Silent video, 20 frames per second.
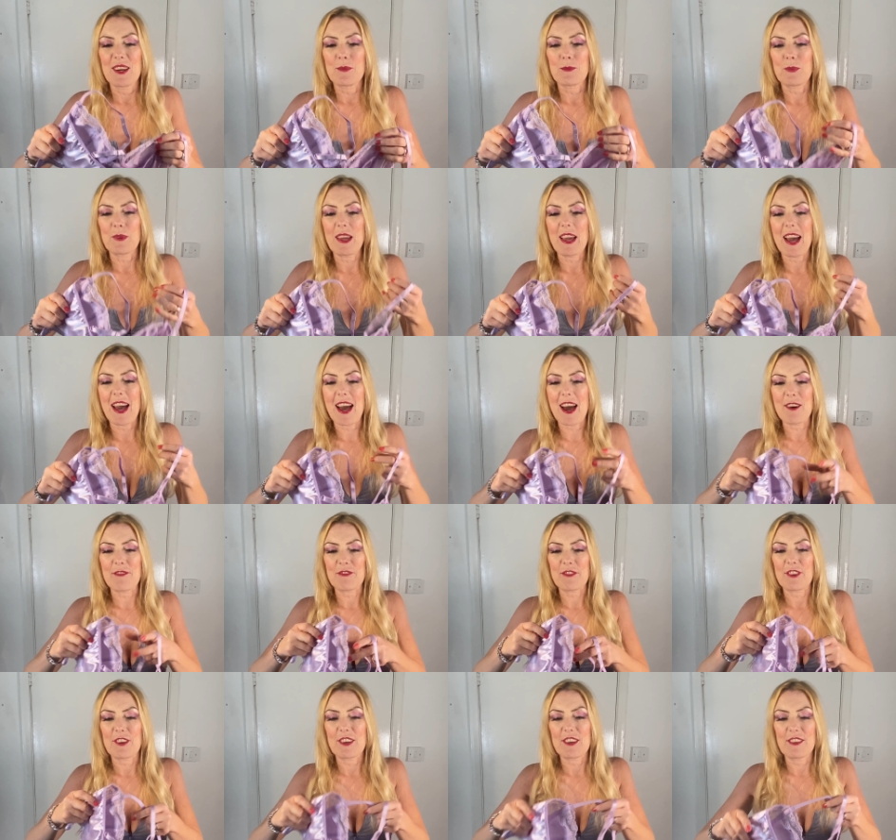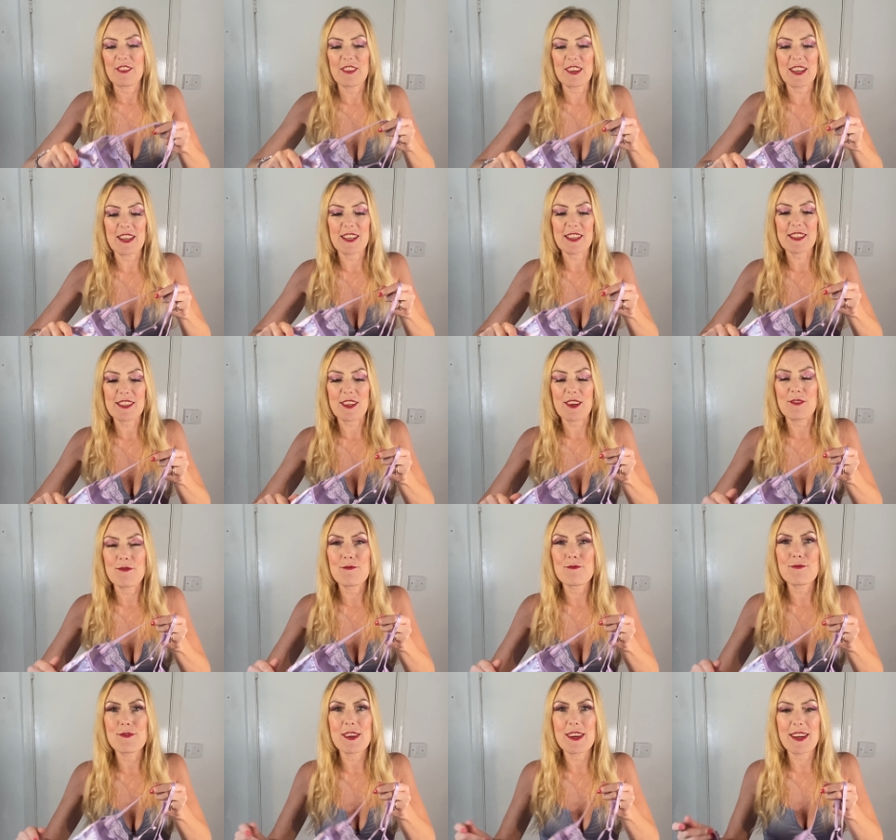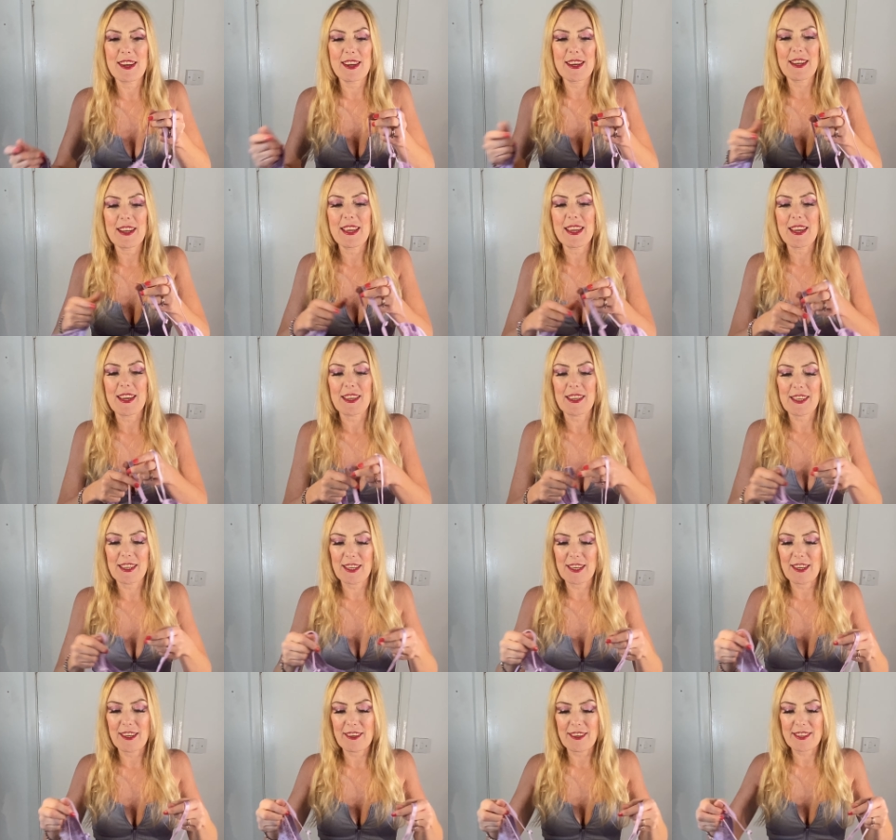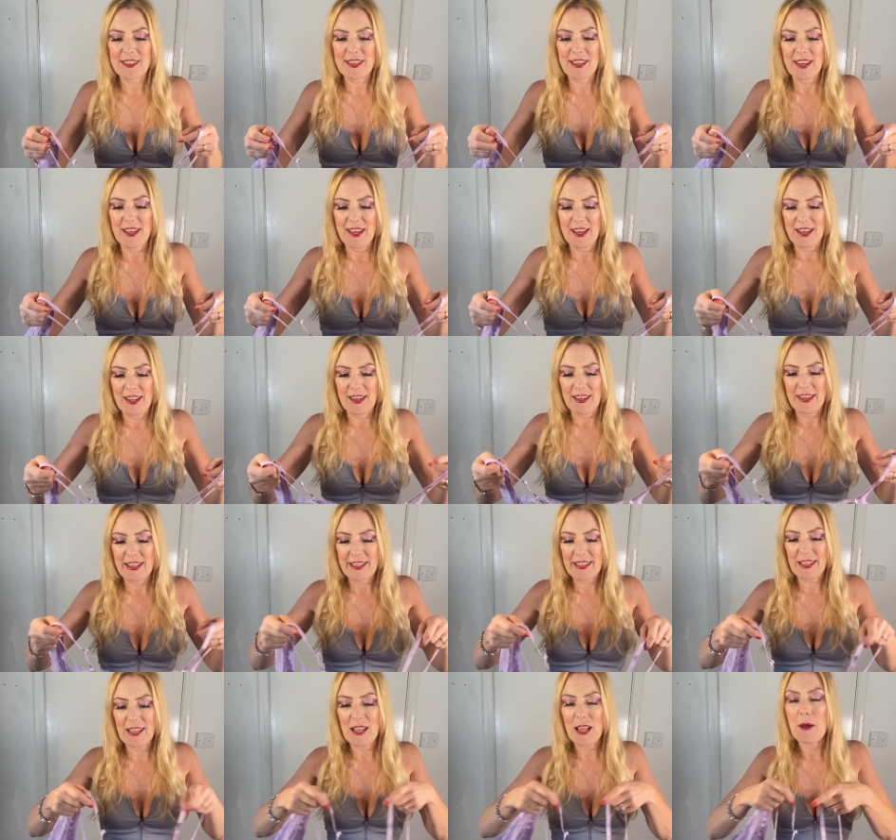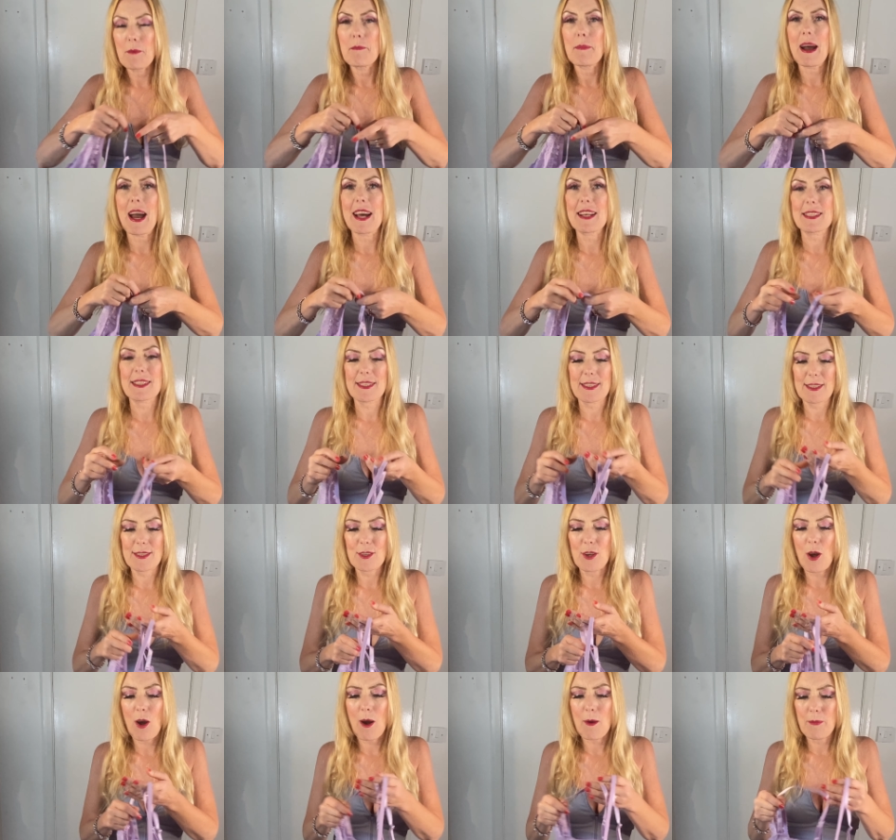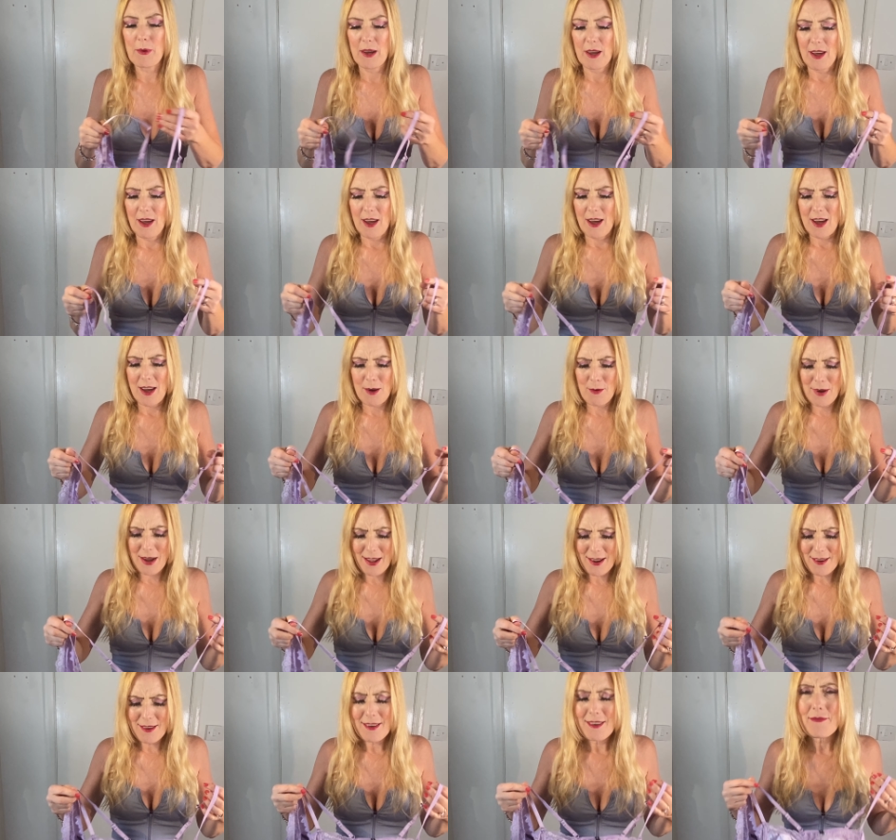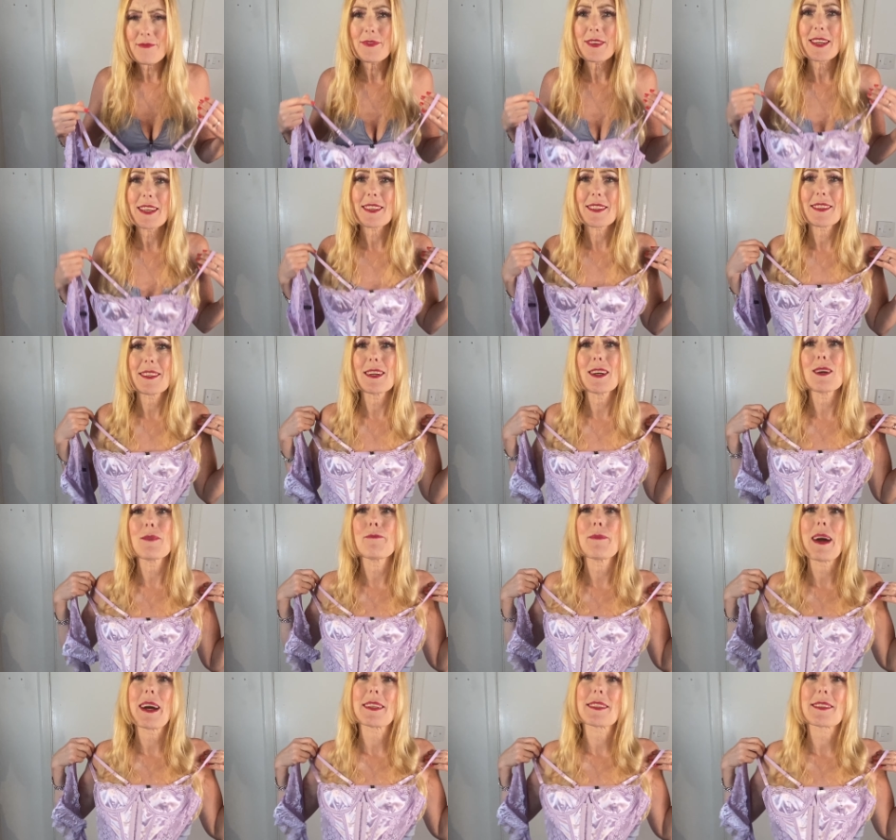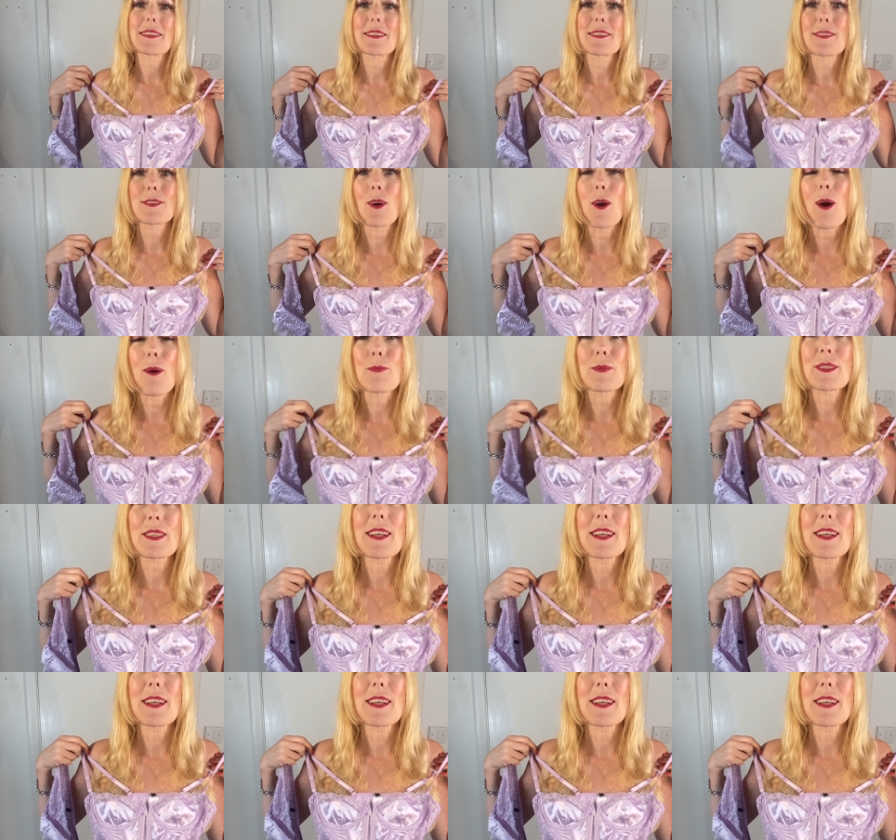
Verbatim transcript: We have this really cute little basque top. Oh, I love these little basque tops.